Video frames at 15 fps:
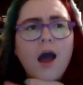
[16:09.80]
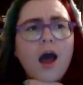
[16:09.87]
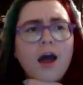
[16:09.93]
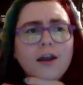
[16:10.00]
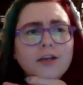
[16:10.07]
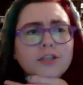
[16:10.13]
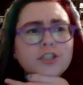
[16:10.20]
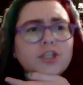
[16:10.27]

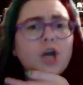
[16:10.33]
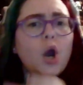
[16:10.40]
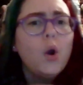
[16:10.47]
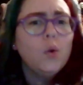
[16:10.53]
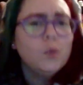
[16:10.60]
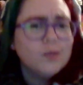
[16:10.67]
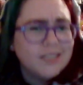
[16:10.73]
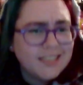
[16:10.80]
on
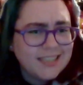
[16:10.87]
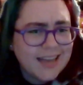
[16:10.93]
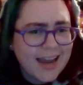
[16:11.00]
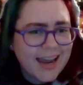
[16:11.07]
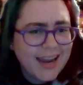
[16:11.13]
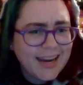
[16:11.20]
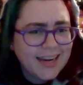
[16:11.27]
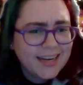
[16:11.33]

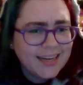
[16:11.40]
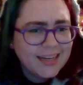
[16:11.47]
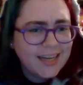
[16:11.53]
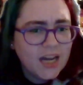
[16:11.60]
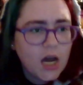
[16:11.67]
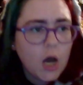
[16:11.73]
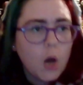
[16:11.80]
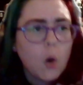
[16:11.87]
Tuesday
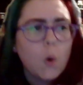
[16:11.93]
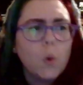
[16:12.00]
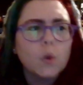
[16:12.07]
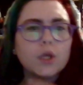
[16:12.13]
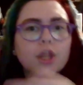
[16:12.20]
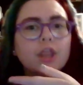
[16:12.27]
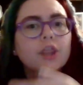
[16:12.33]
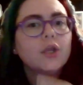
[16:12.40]

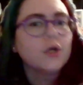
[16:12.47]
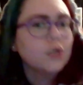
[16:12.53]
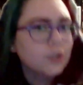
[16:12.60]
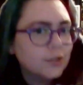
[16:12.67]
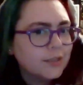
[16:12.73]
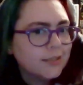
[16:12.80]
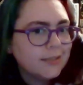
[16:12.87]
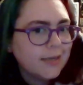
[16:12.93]
or
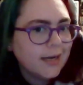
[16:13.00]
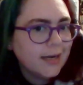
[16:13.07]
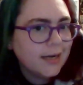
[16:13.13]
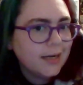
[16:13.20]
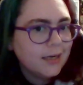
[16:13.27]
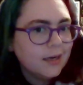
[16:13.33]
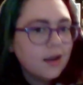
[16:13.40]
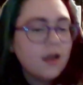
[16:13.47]

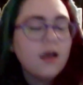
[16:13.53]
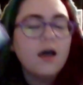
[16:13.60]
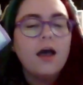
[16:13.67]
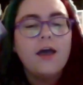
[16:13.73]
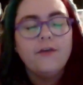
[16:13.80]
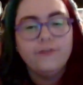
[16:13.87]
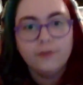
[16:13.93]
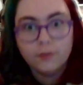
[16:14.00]
Thursday.
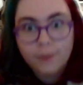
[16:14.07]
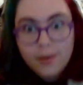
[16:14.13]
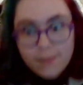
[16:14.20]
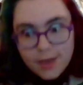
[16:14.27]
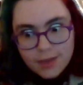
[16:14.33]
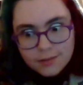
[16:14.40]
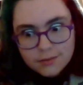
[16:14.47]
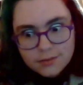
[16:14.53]
I fill my
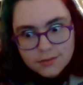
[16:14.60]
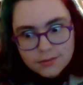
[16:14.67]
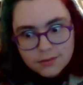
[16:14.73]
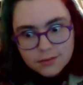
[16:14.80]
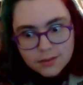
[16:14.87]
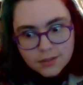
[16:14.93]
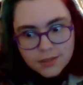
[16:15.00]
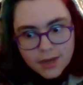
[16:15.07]

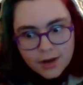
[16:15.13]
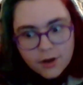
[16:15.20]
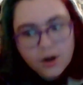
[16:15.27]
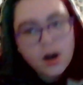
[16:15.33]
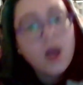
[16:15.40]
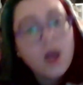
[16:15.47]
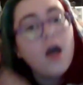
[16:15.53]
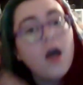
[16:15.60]
meds
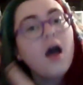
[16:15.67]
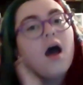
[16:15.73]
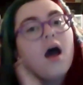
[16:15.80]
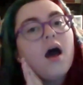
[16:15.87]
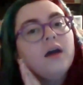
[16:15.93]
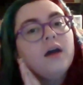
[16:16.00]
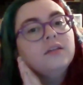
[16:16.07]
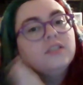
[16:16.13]
container
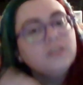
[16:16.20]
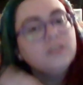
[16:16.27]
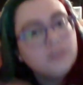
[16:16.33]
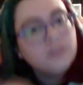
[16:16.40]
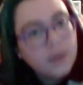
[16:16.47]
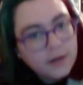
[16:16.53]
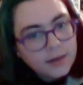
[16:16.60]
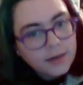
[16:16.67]
on
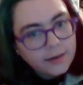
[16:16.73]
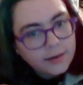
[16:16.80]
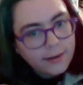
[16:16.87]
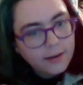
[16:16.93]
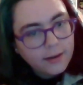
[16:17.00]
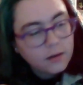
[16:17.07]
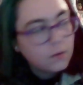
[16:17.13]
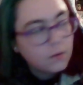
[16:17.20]

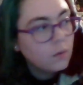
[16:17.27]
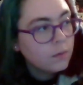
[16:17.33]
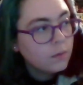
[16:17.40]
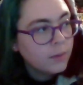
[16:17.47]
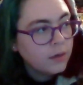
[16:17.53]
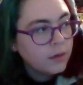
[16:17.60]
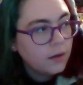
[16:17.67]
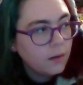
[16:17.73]
Sunday or
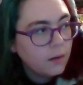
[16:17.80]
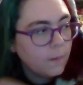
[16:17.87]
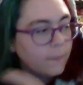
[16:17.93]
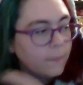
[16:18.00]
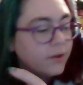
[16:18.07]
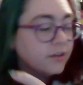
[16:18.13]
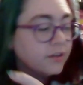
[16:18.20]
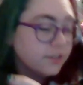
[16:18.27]
Monday
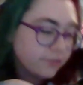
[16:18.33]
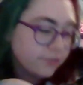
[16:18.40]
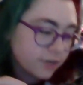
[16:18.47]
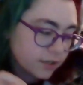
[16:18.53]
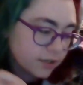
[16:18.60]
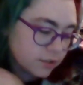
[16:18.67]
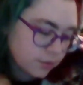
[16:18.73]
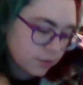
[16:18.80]
because I
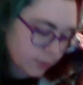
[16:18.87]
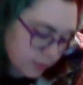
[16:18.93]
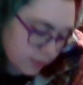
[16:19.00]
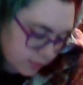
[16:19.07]
forgot to do it